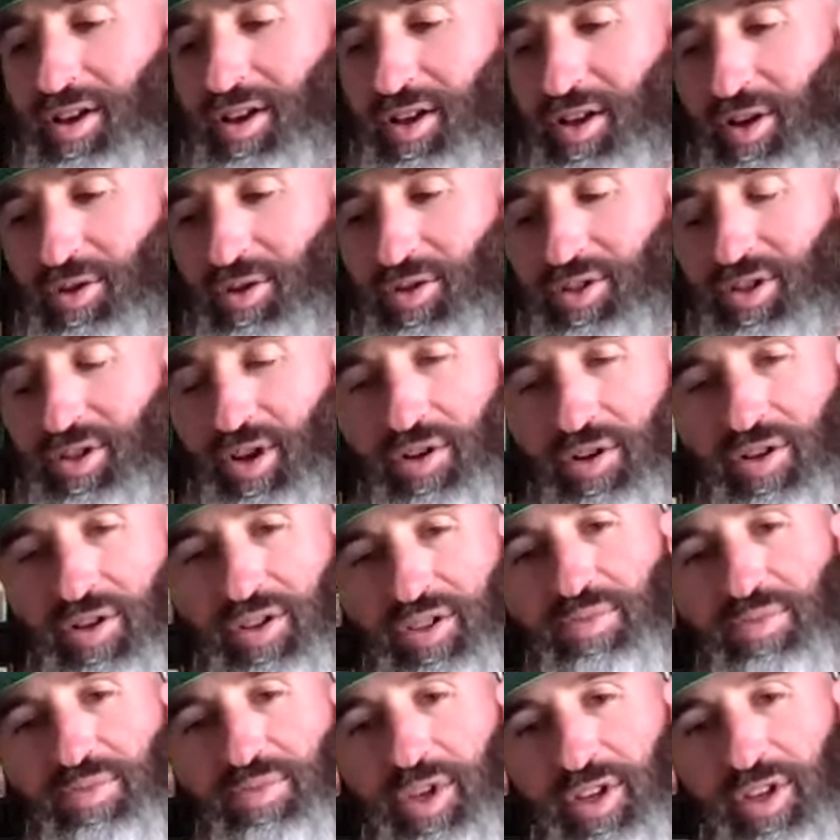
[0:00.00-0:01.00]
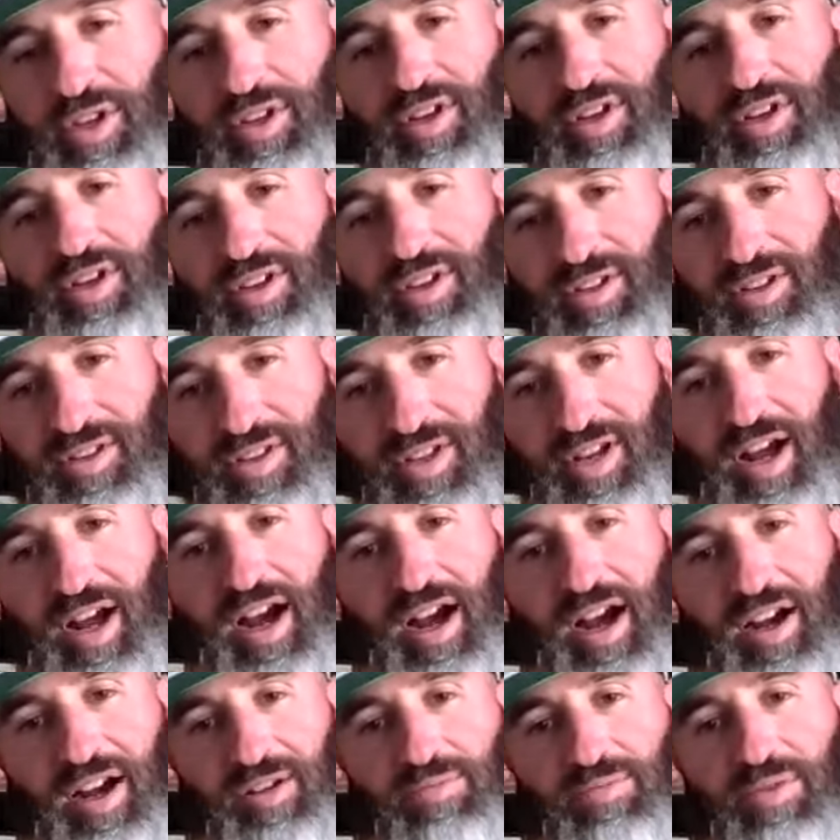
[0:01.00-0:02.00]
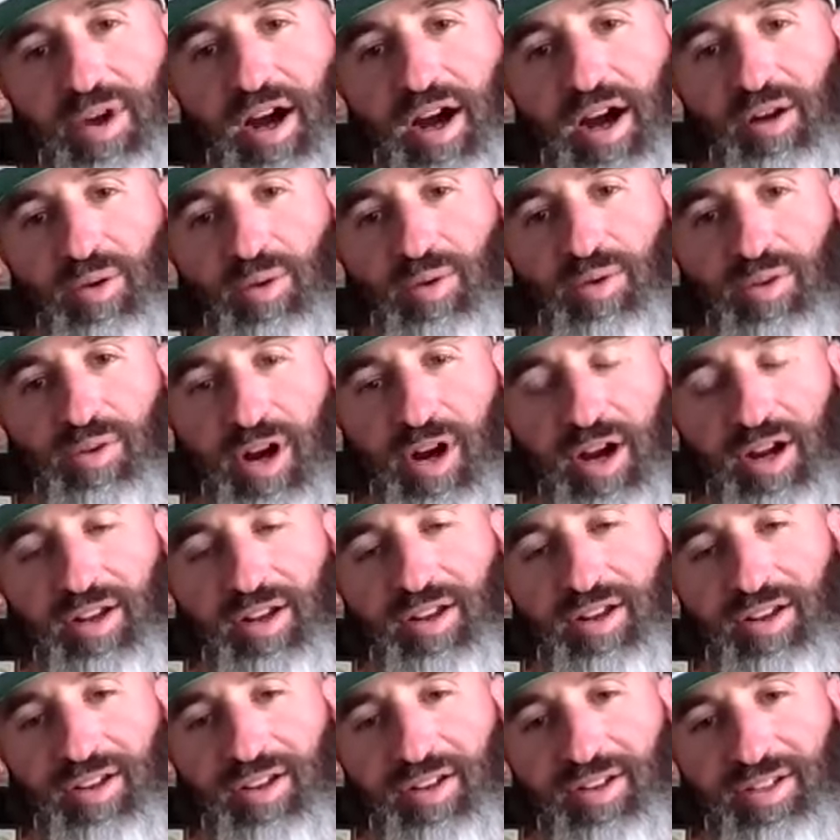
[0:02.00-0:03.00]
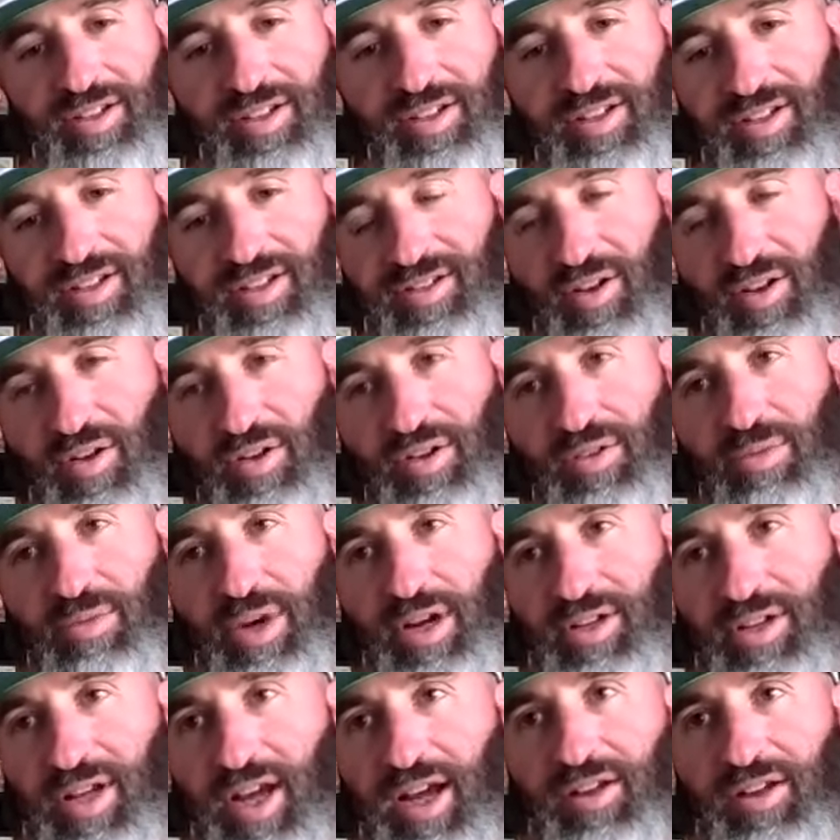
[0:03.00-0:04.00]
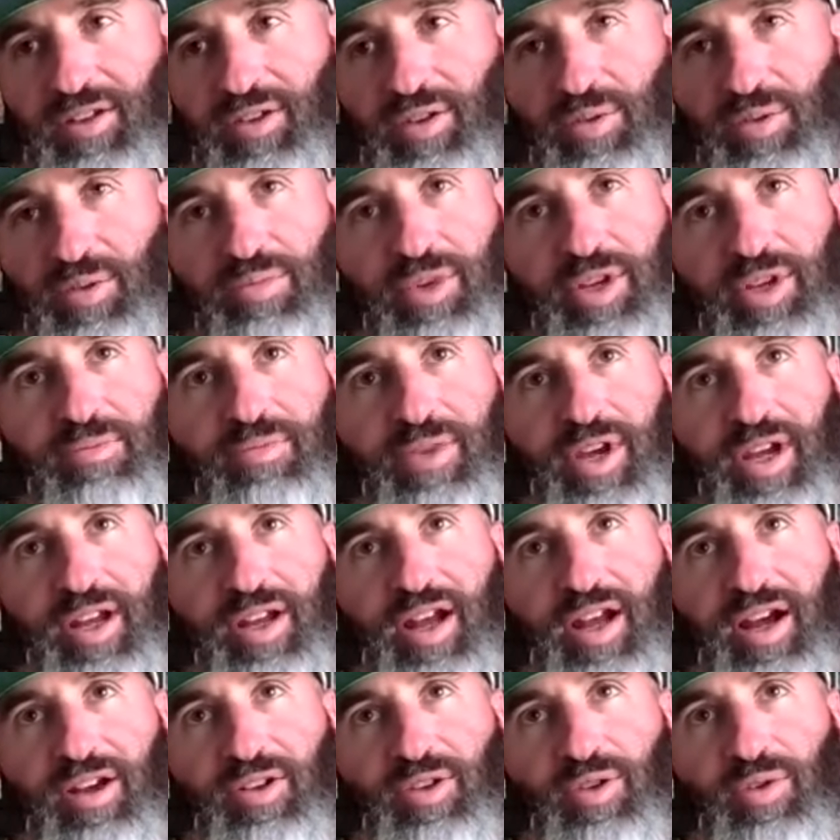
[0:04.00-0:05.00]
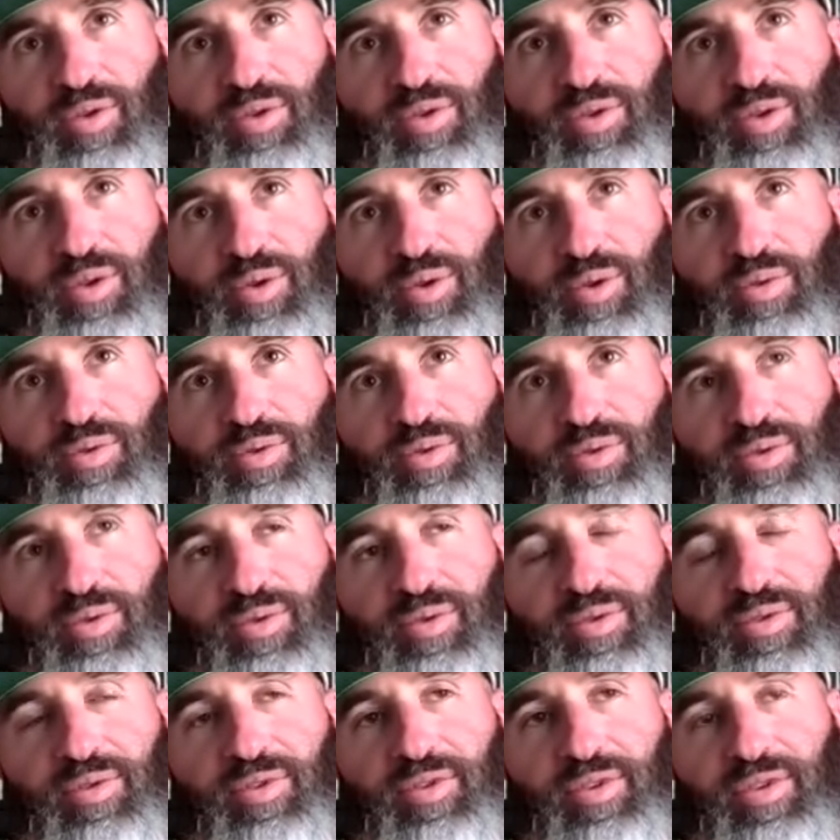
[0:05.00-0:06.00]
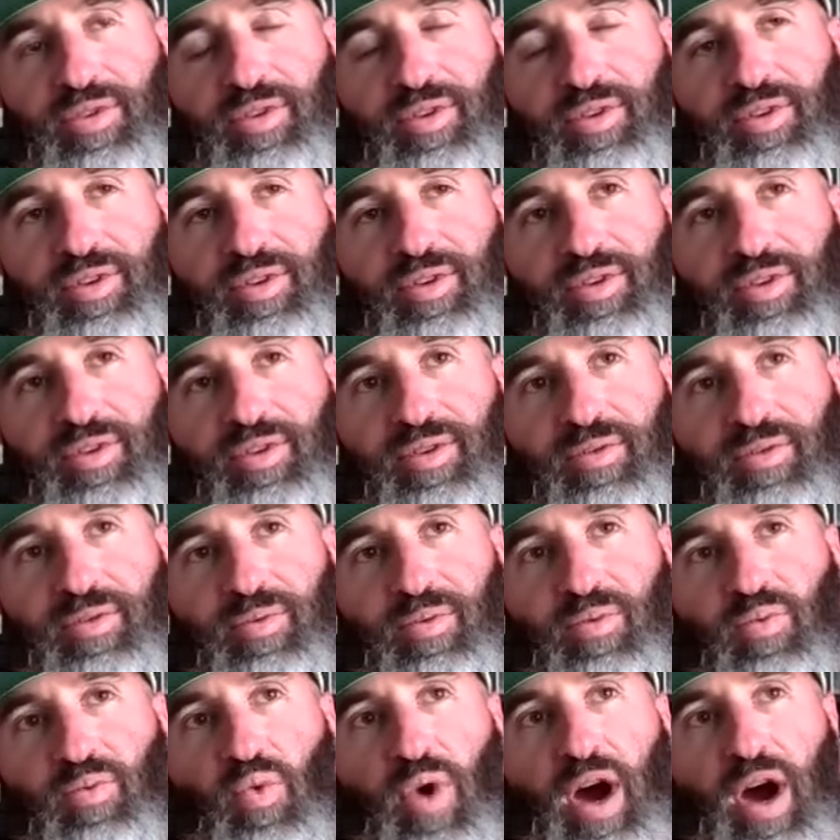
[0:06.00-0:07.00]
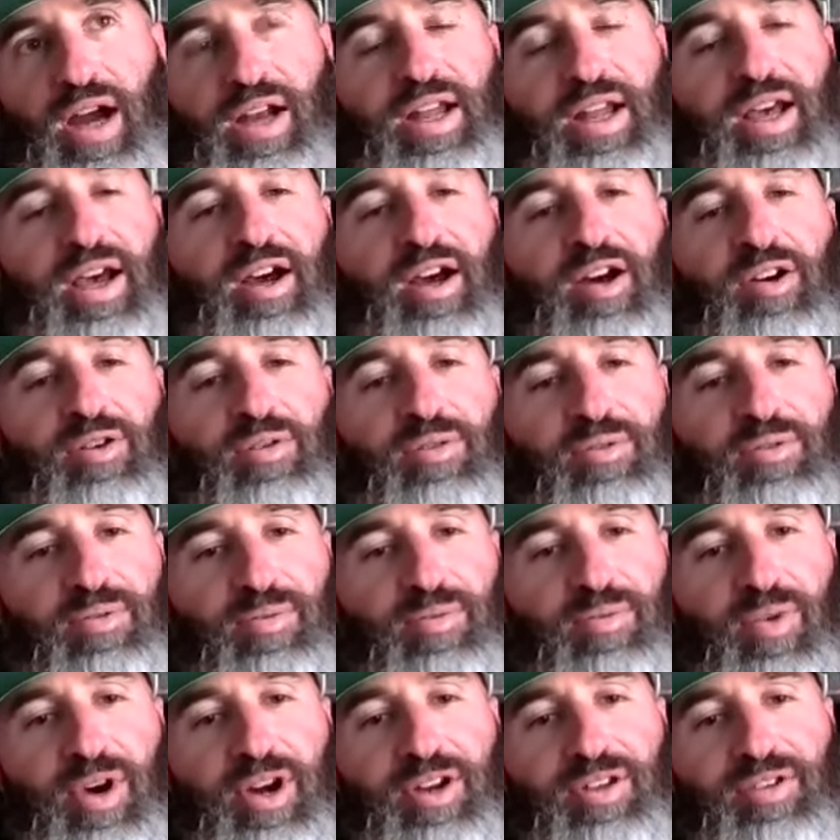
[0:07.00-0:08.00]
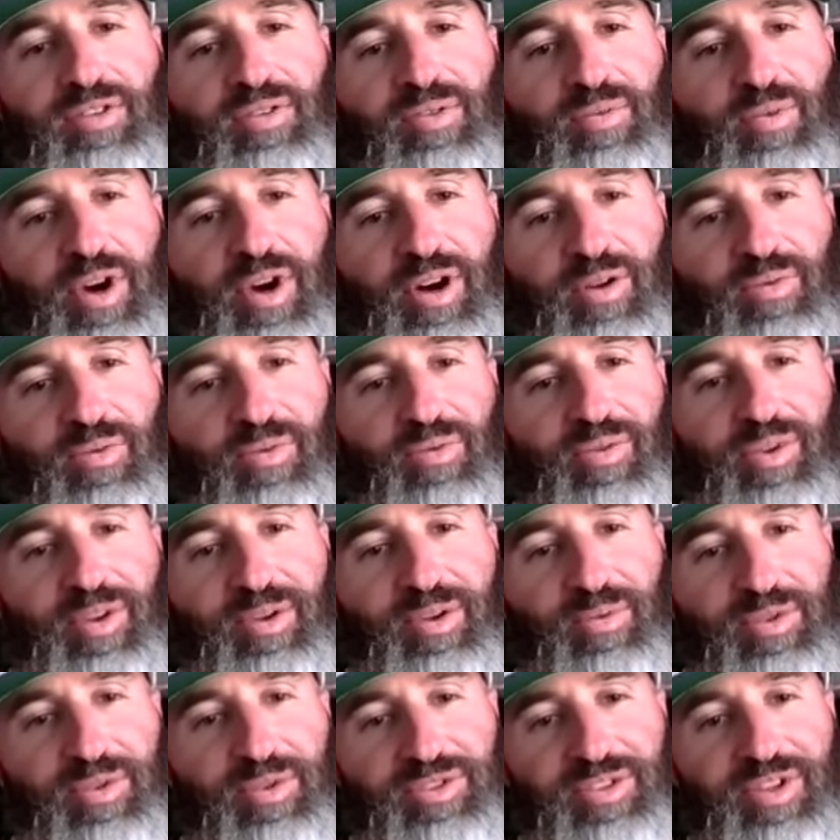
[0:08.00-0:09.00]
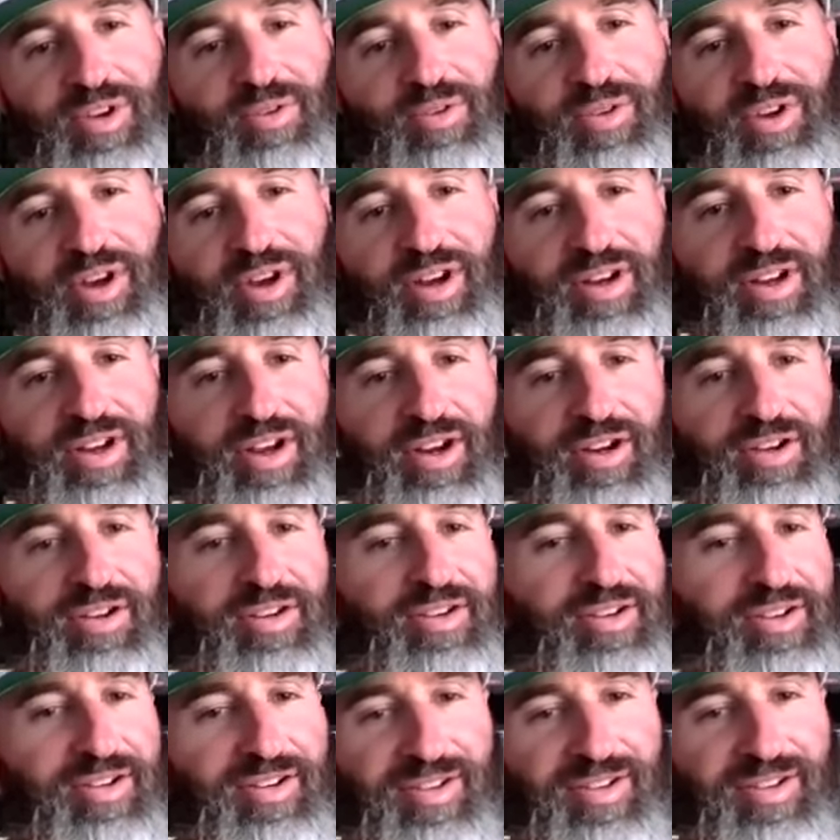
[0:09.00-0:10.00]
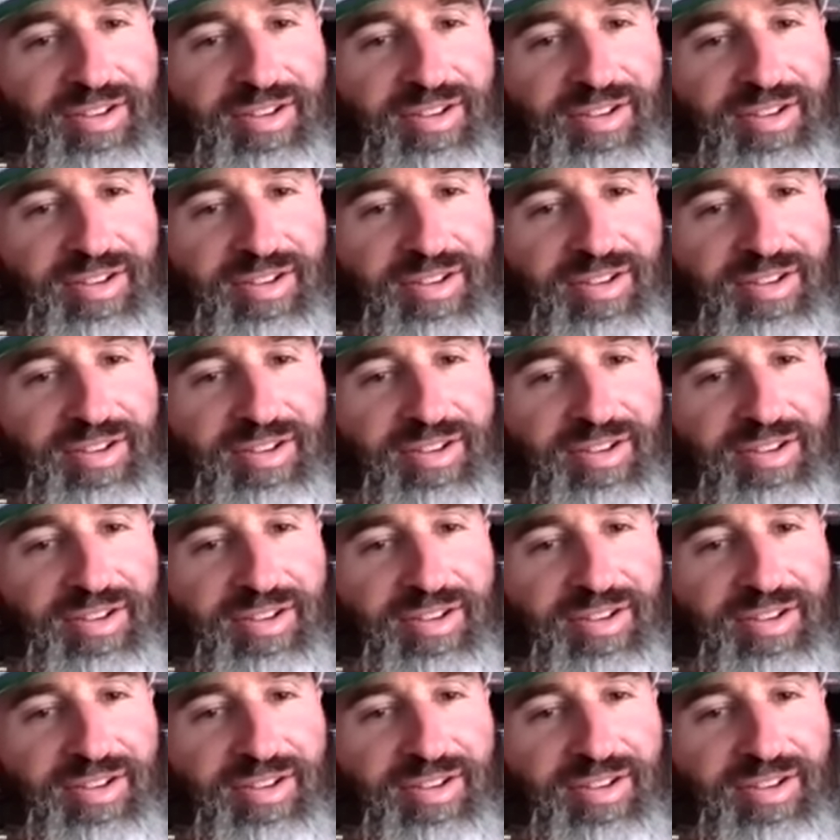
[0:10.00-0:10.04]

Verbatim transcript: you know, starting to speak to the higher power, right? Talk about that a little bit, man. How you you why now? Why do you why like what's going on there?